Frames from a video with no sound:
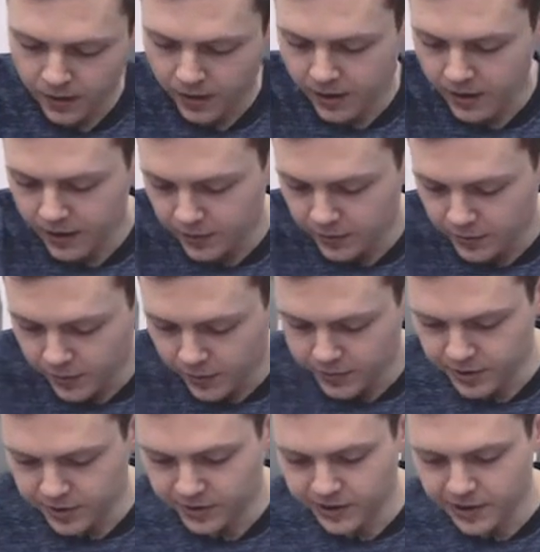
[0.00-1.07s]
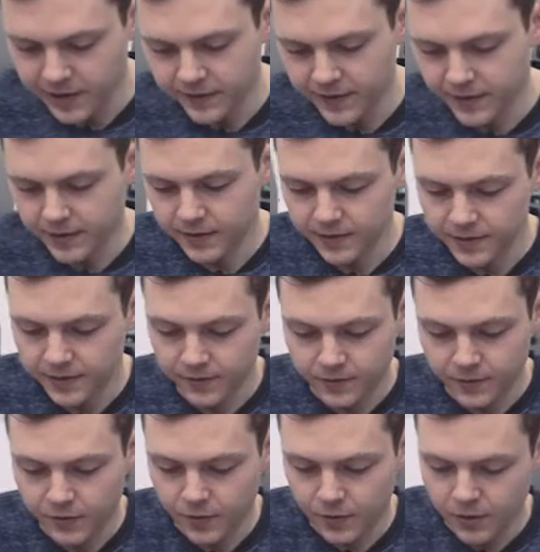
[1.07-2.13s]
And then we'll just leave it
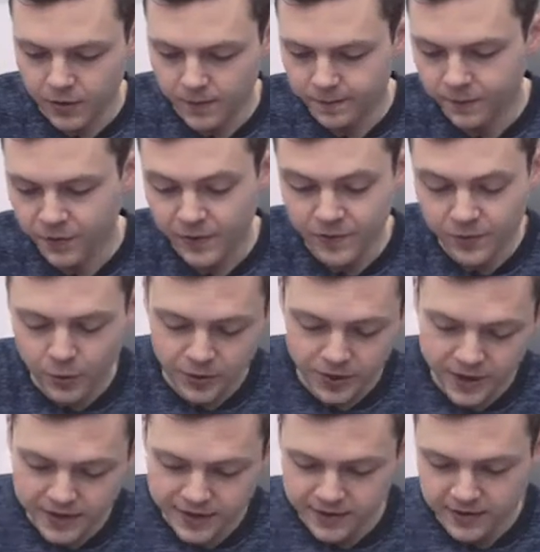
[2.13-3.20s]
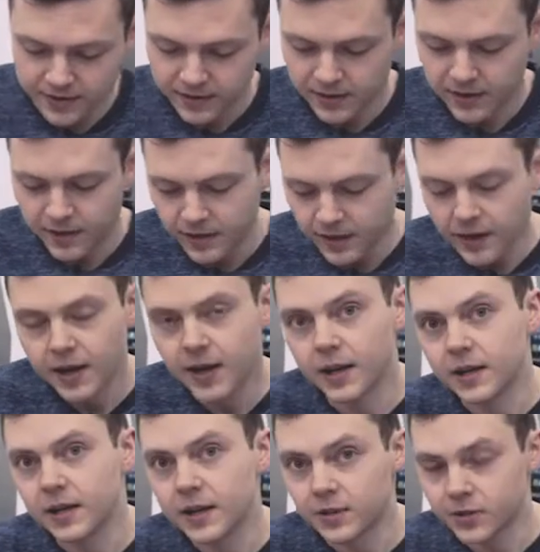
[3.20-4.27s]
for 4 days.
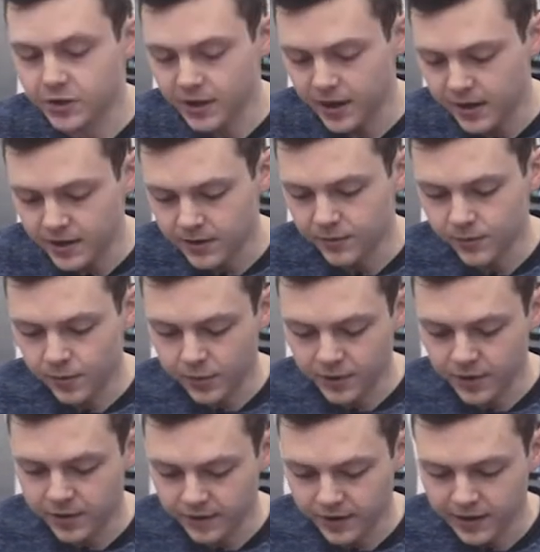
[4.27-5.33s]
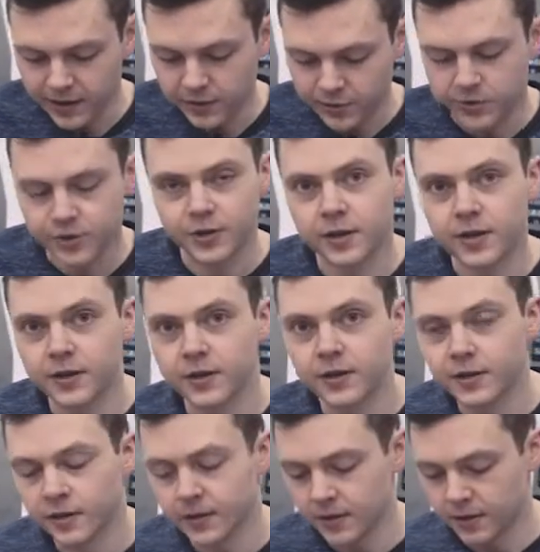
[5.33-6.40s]
And each day we'll give it a little stir
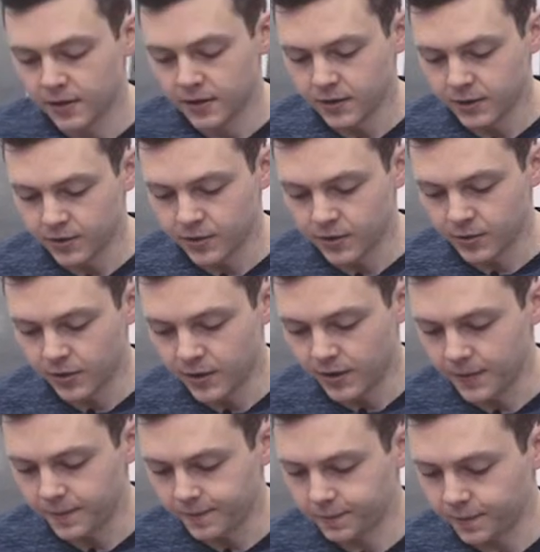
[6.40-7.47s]
to